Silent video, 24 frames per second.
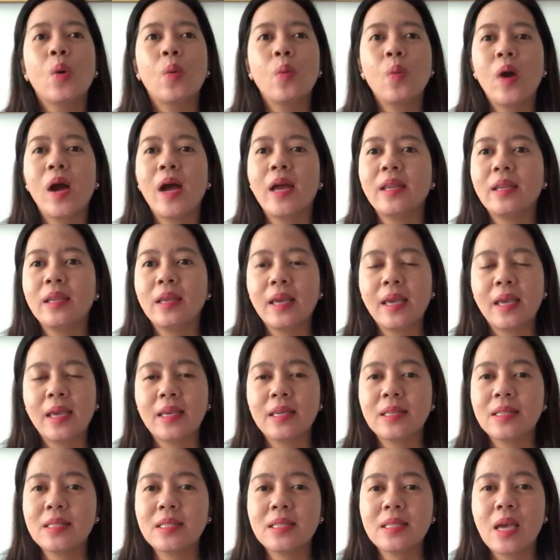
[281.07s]
One
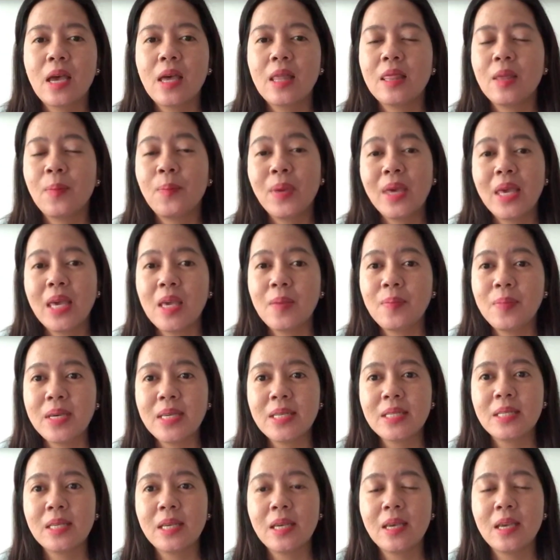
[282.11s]
is the
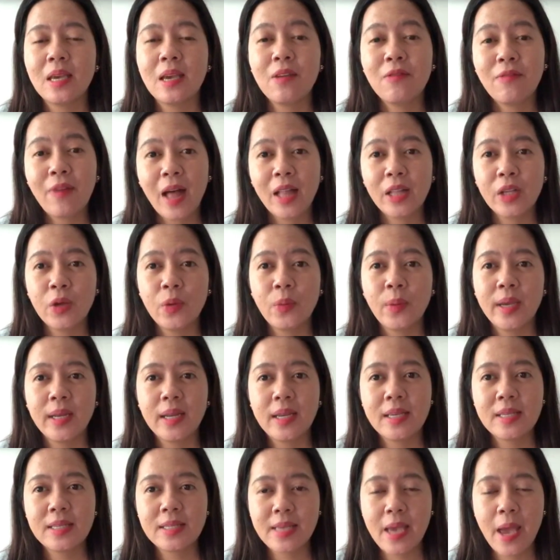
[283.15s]
PBC
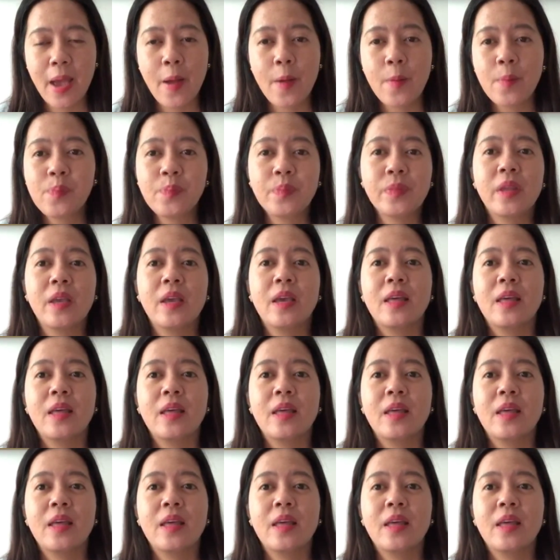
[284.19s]
evaluating exam.